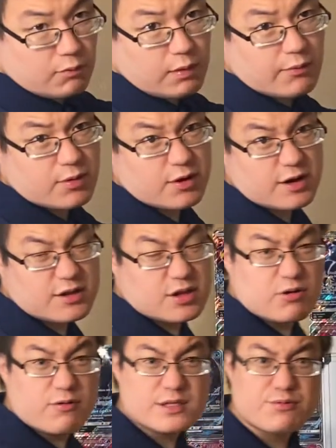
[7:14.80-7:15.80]
what we're going to
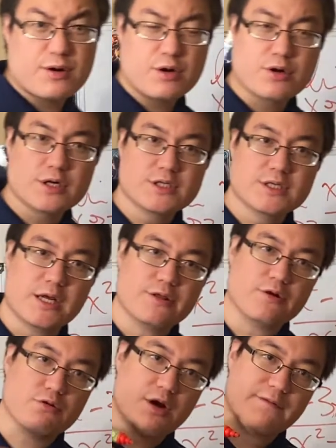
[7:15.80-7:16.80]
do is we're going to just take the
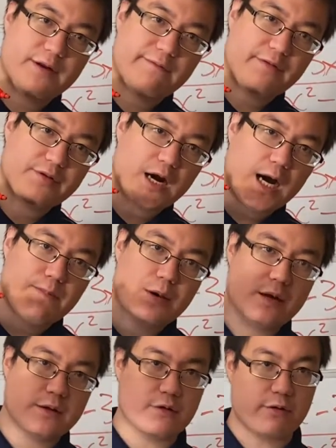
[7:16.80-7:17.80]
derivative of the
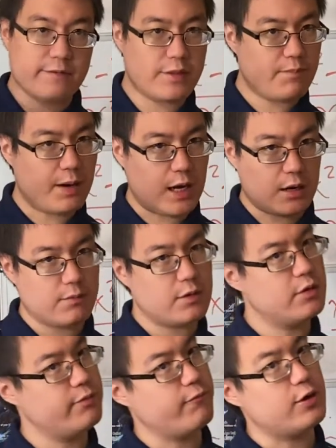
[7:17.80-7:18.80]
top, derivative of the bottom.
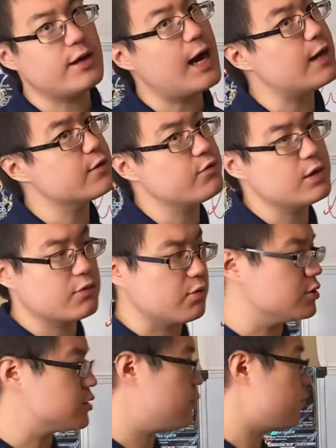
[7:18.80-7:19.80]
We're not doing
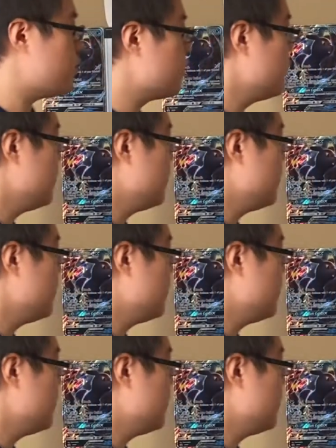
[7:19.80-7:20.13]
quotient rule.